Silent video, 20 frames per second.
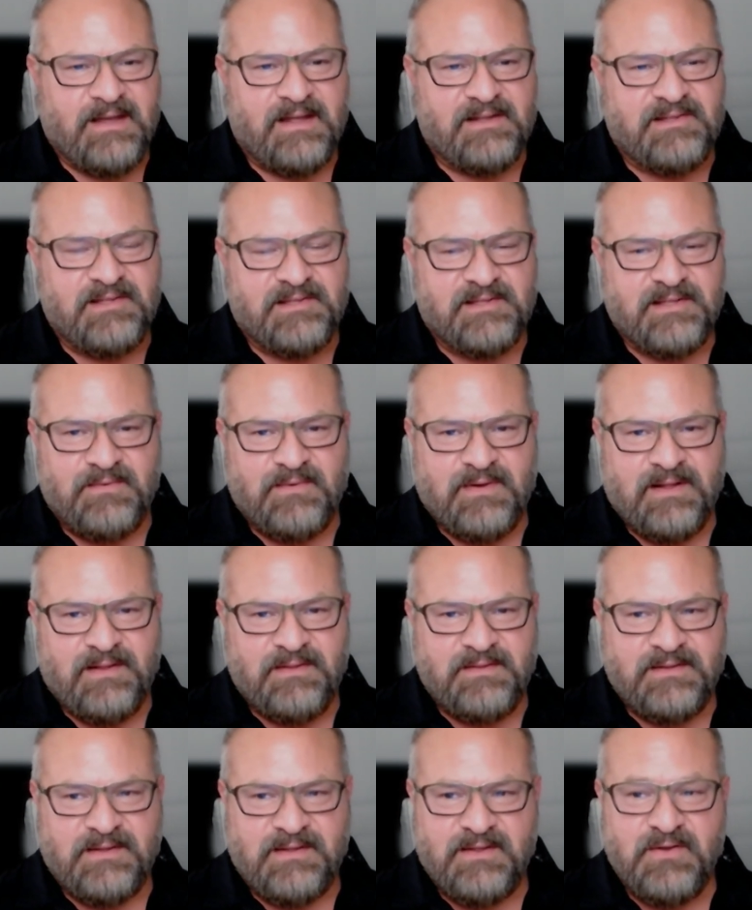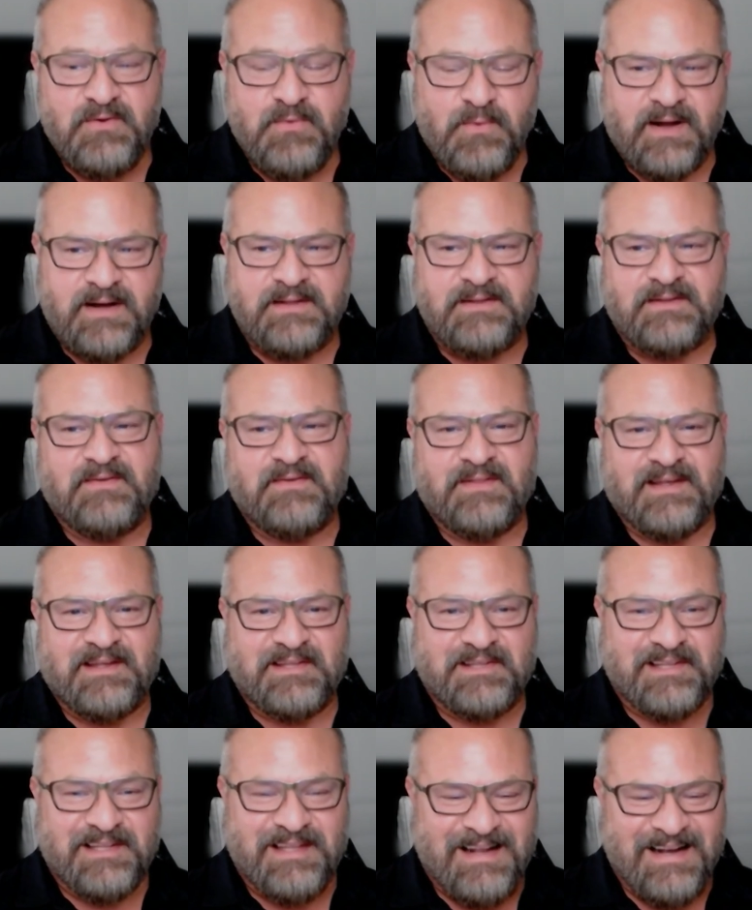And she said, "Well, do you want to do
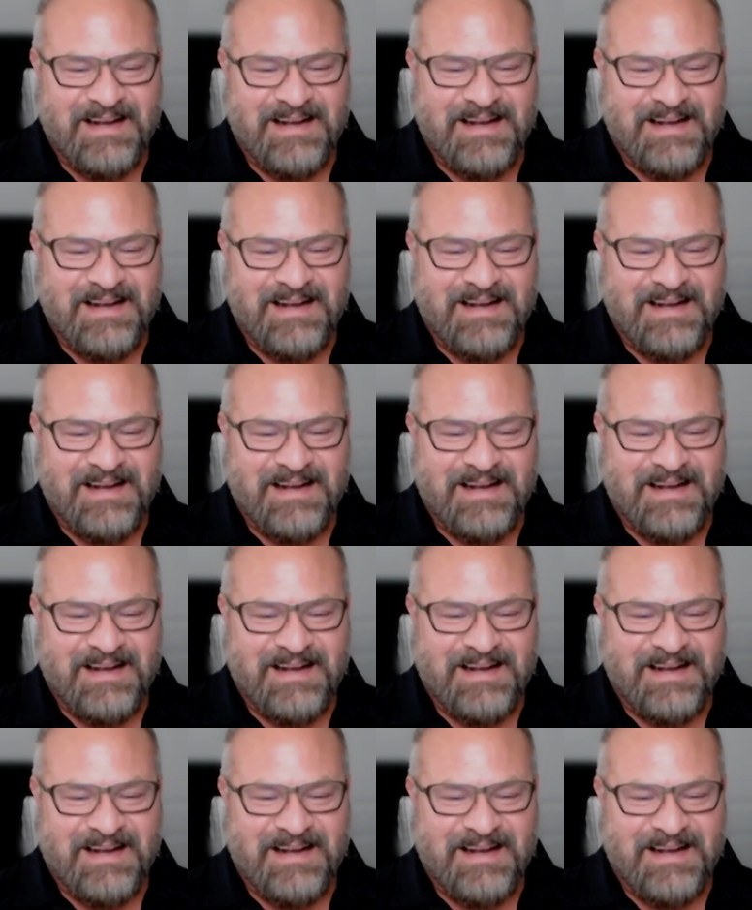this?"